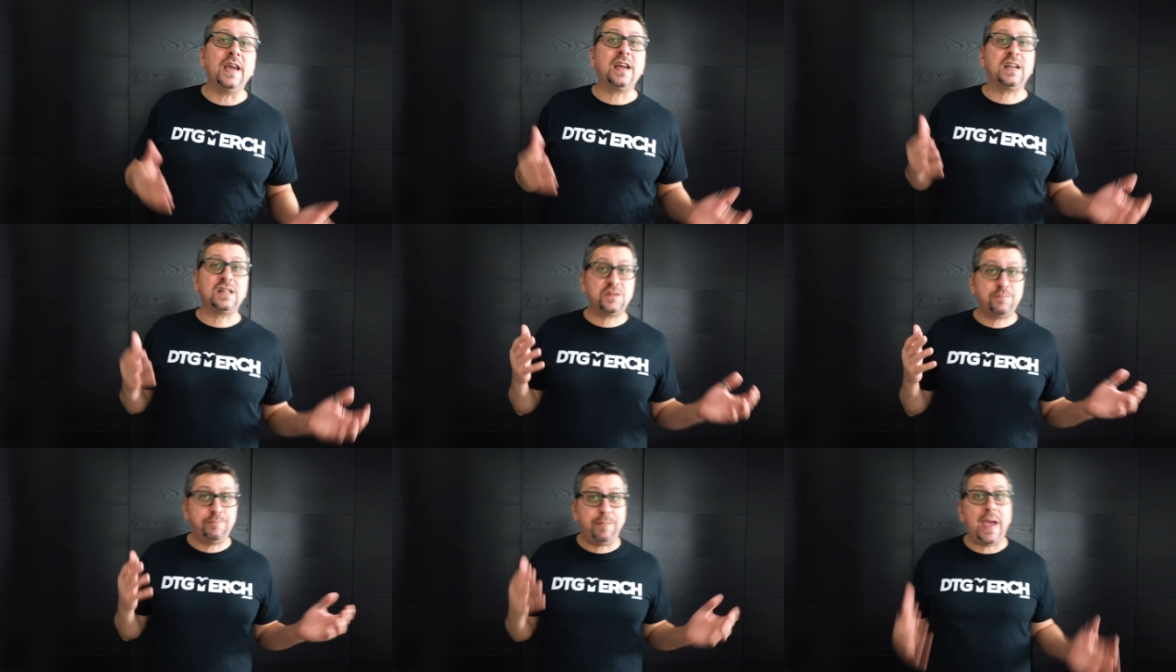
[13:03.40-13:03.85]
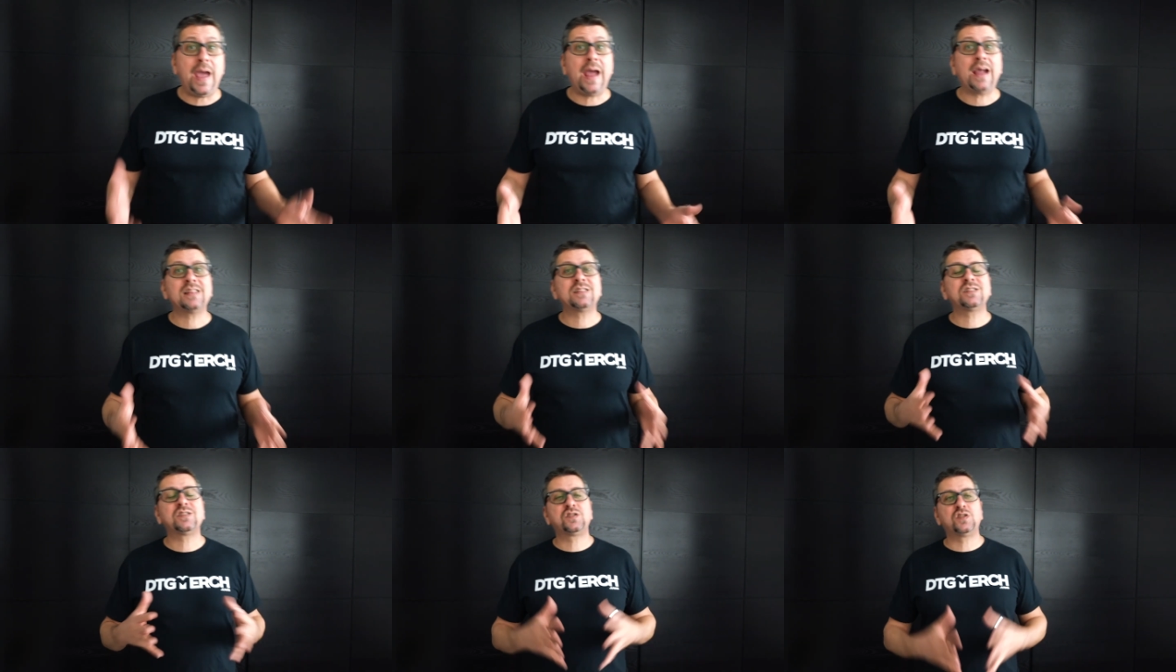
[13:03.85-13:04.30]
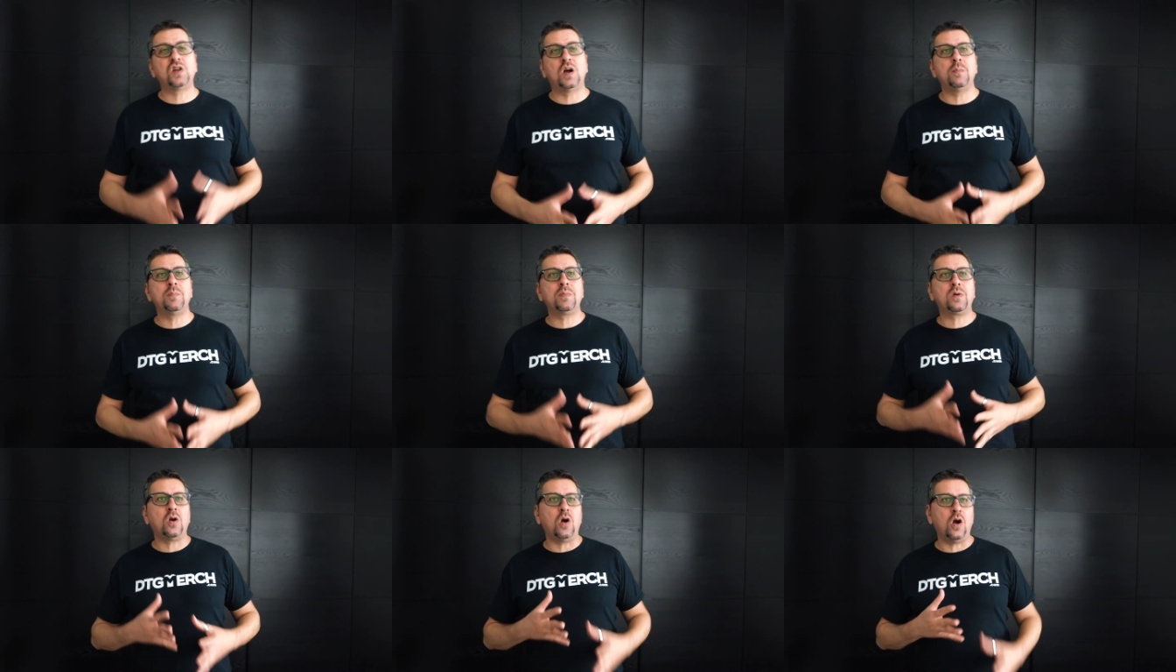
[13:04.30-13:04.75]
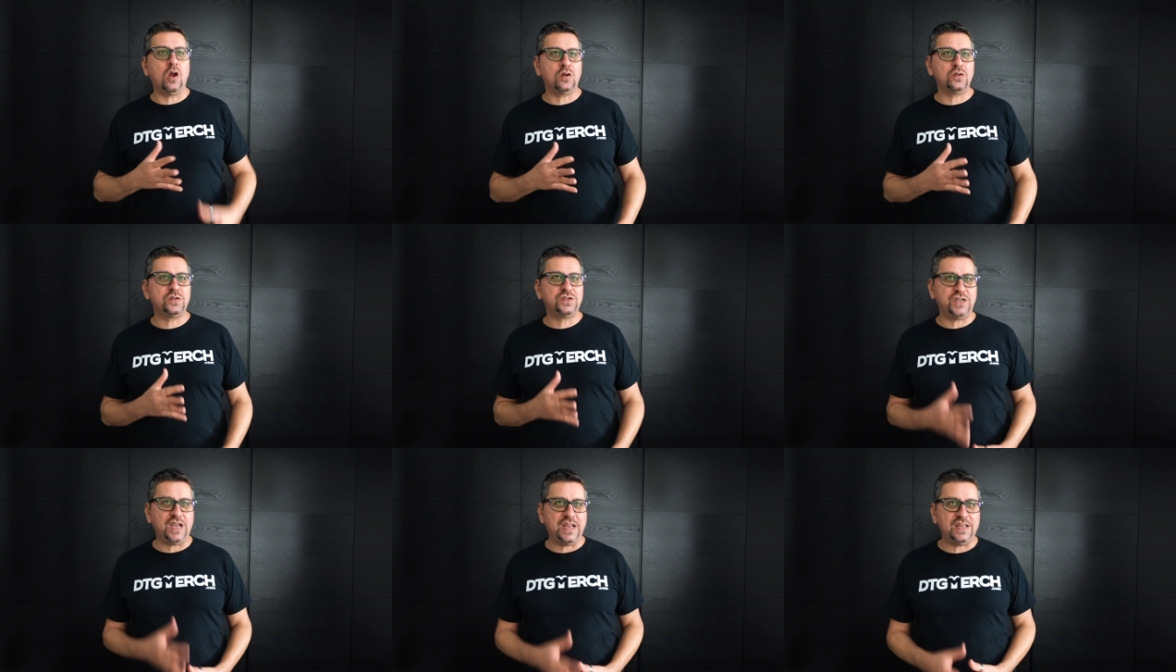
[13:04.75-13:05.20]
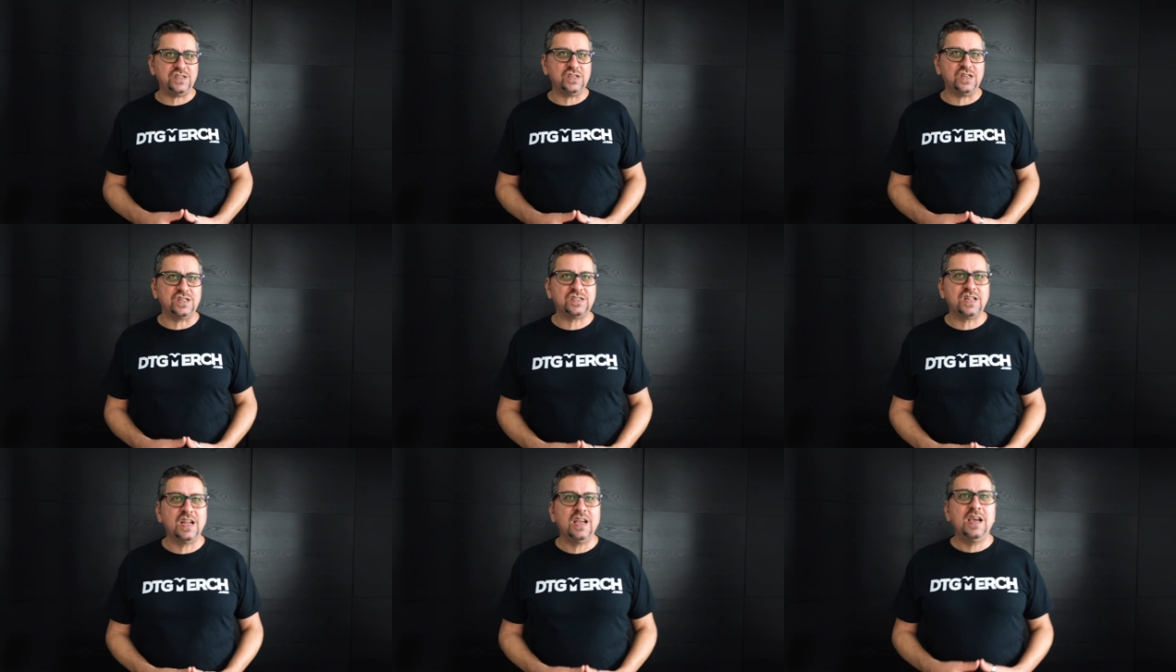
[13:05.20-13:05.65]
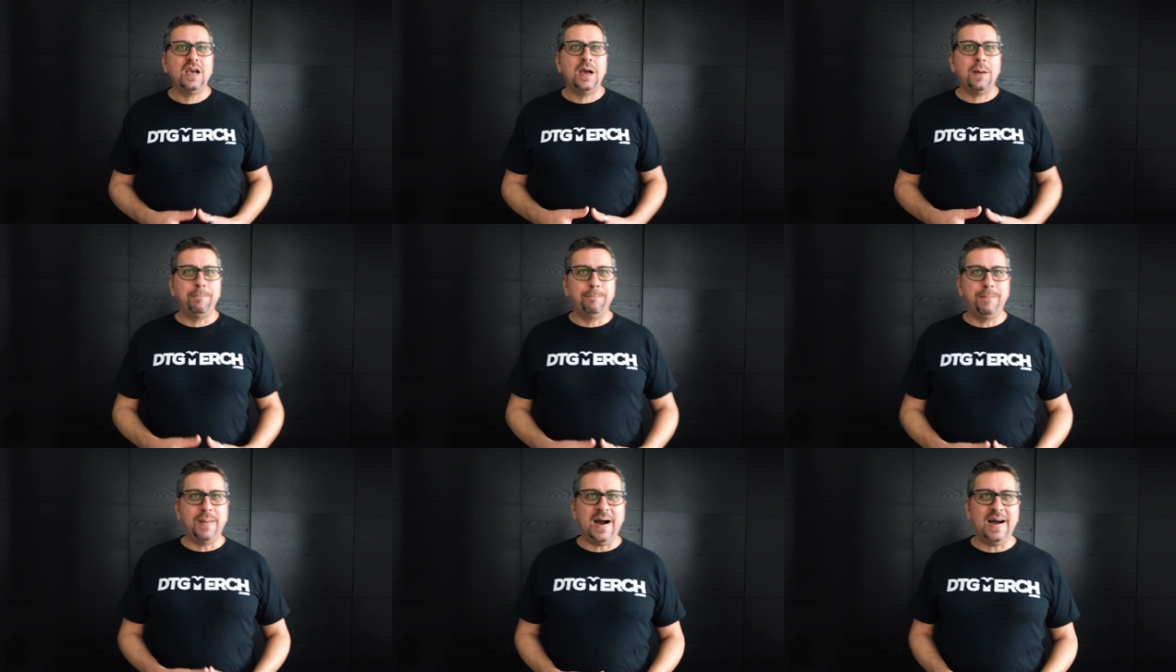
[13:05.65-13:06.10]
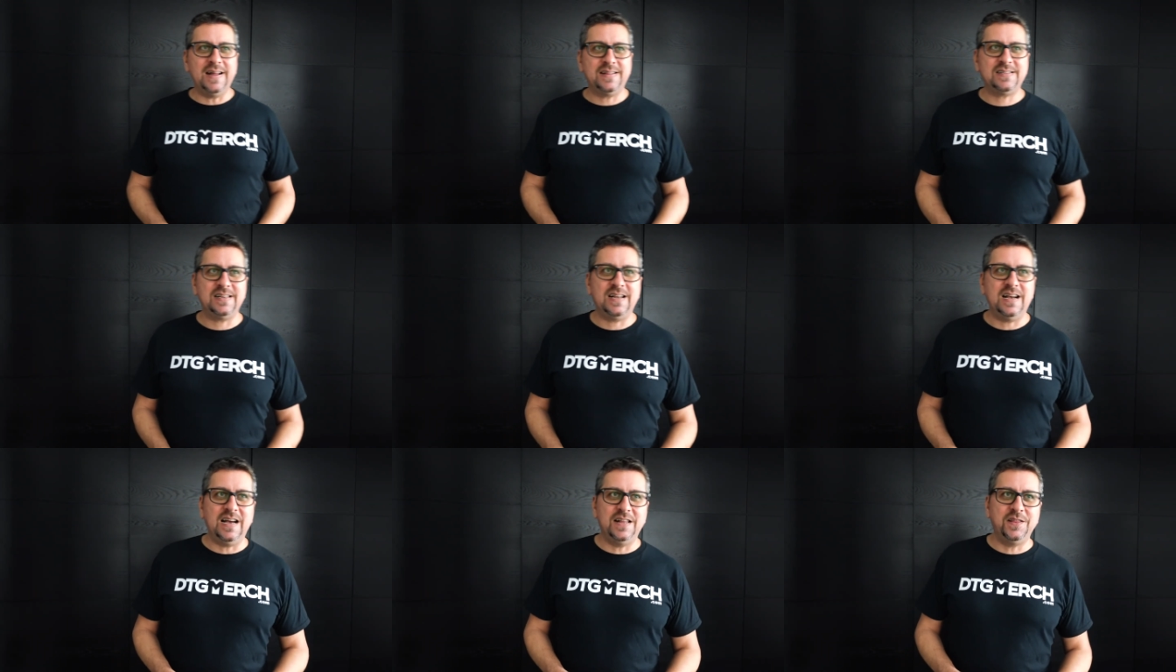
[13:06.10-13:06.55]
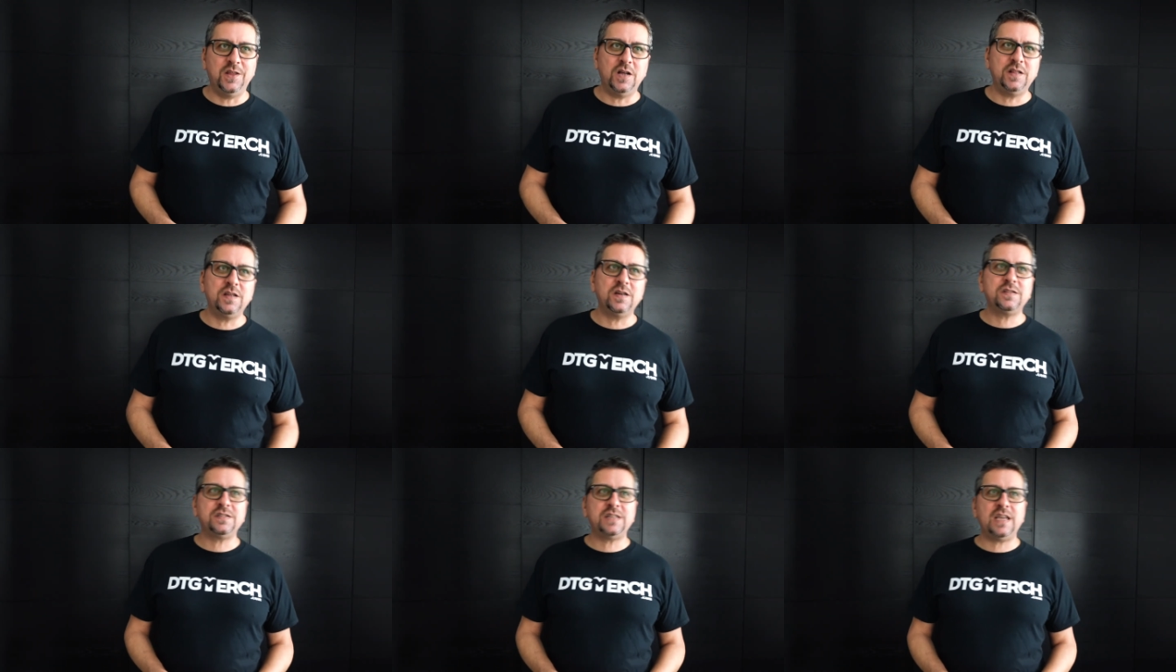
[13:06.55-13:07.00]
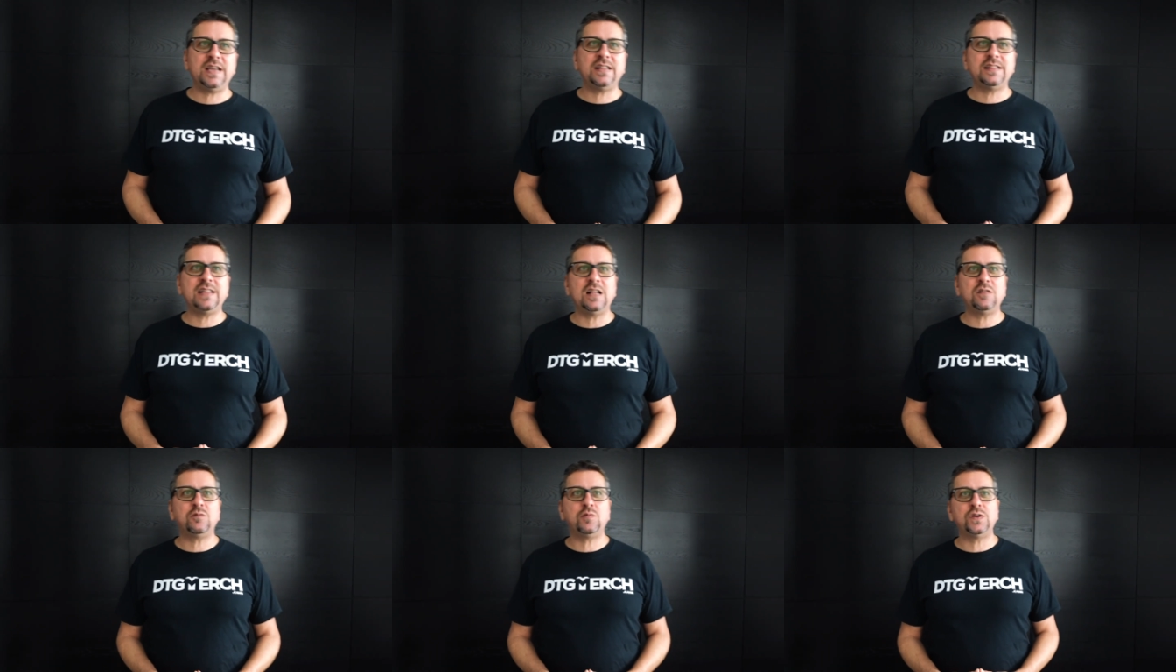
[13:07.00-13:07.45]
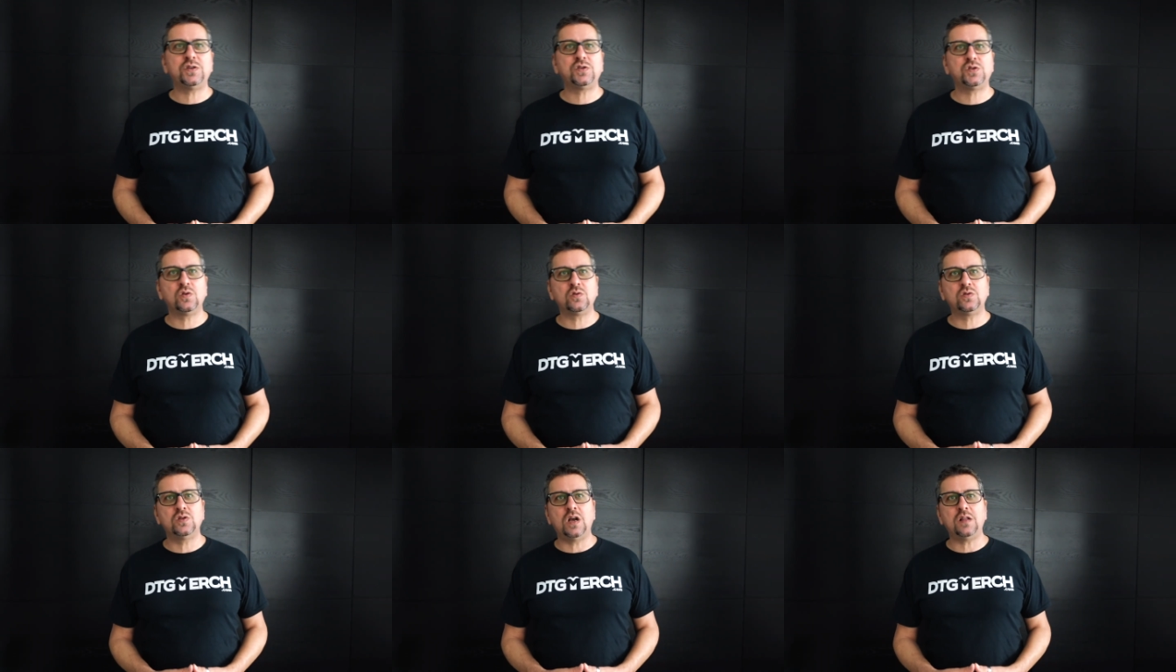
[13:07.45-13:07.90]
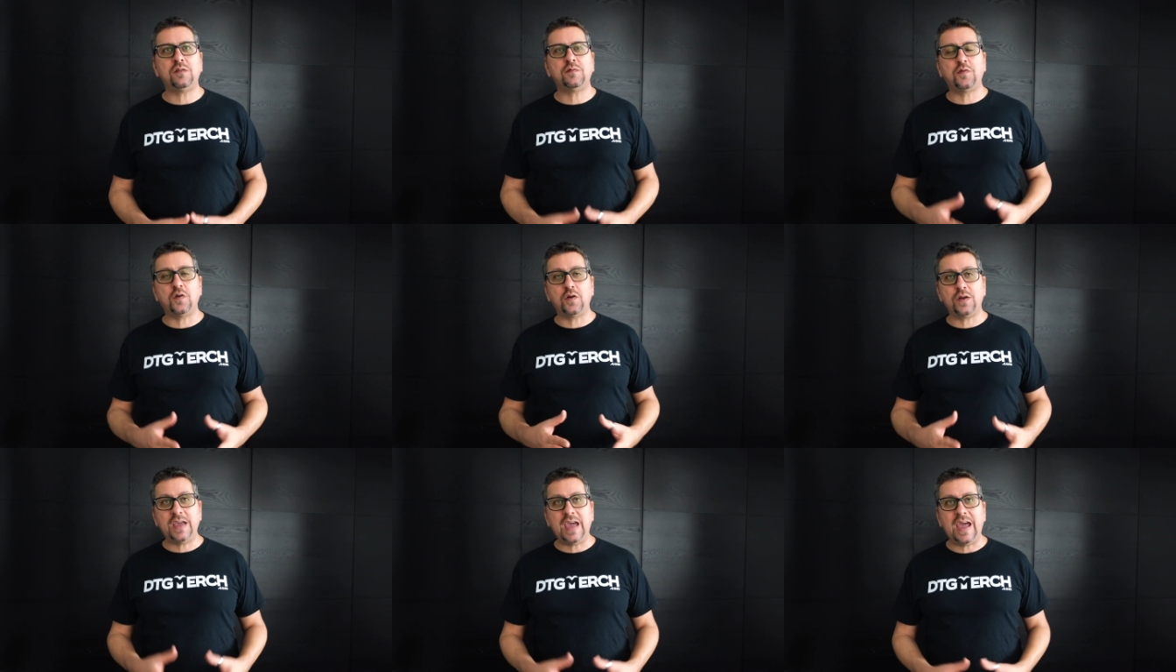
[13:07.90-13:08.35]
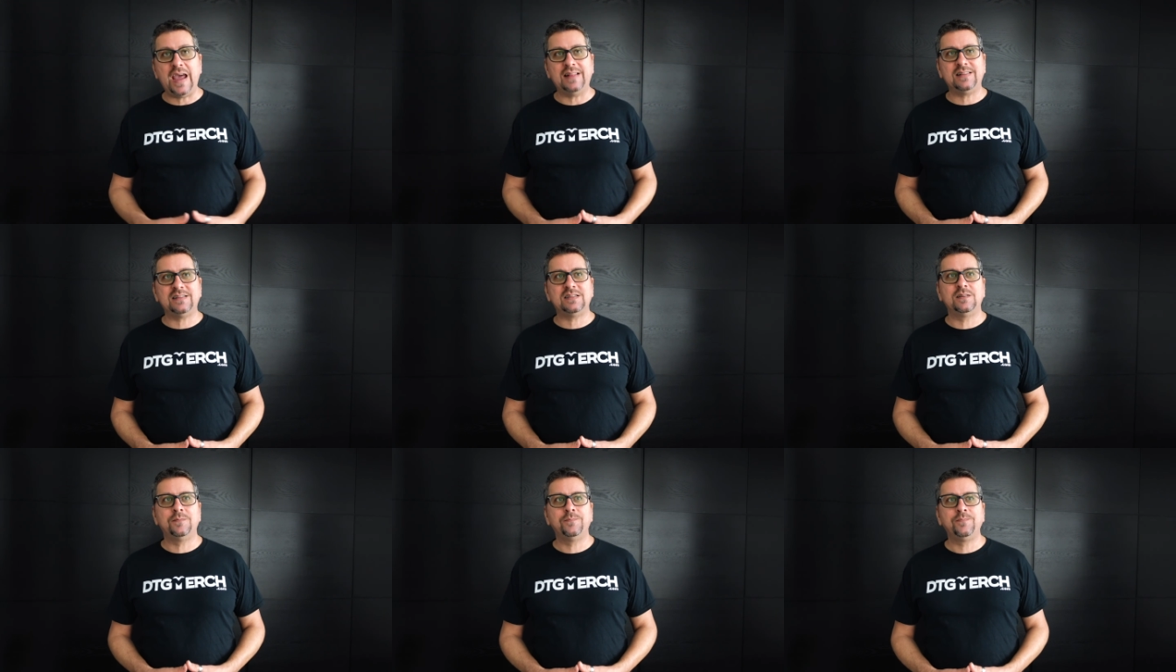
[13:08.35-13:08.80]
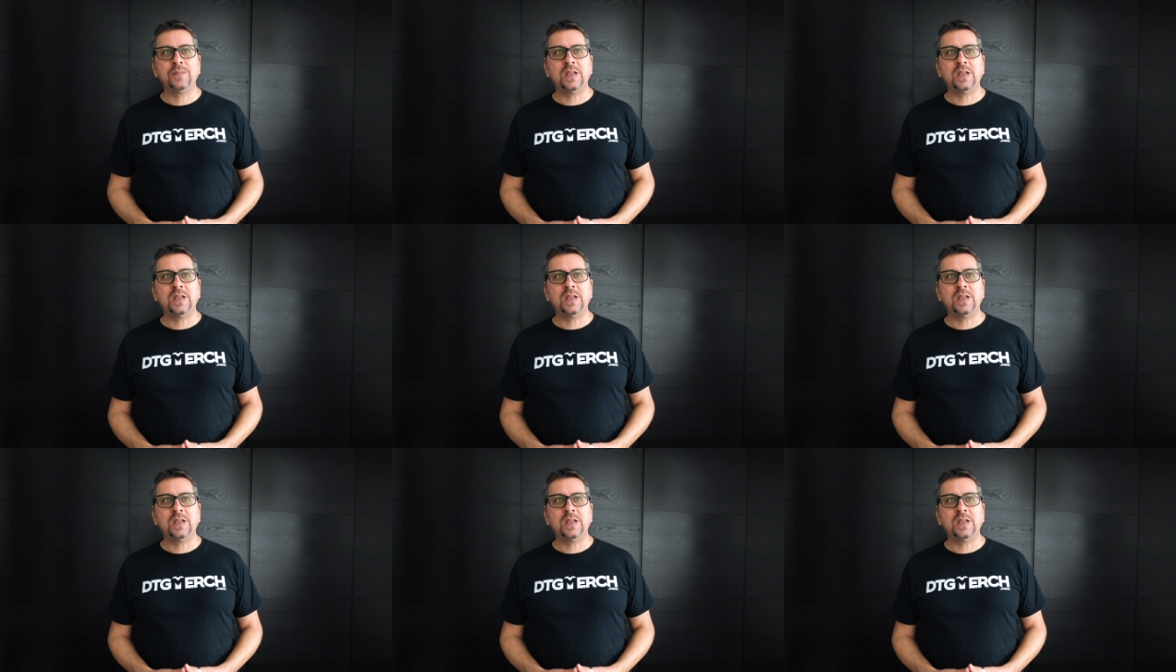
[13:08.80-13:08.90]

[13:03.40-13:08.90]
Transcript: expect some color changes, but another thing that we should not forget,